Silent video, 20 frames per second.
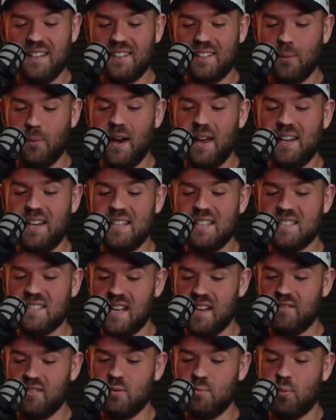
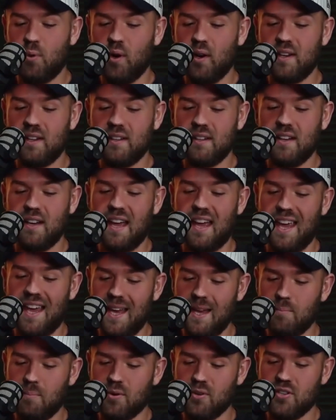
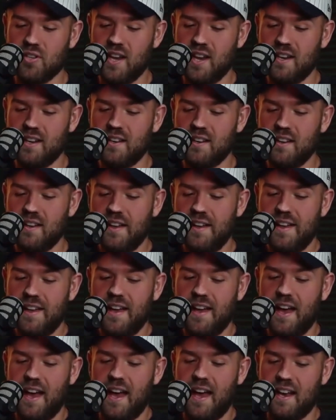27.8%
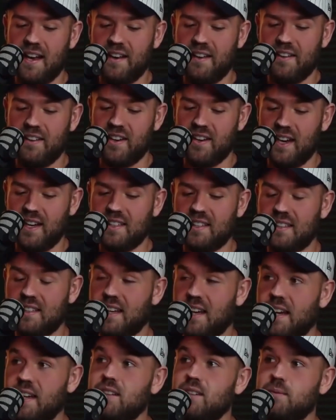in United
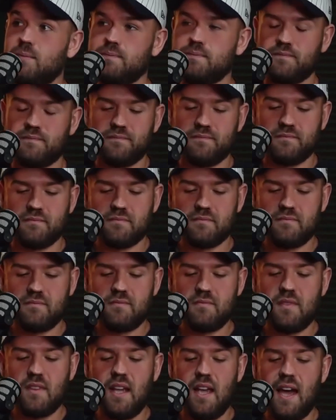Kingdom.
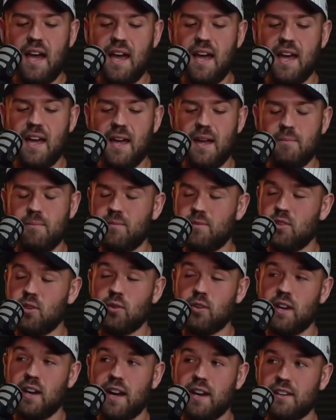
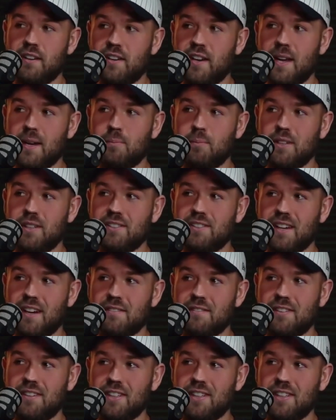Don't crack your neck, please. That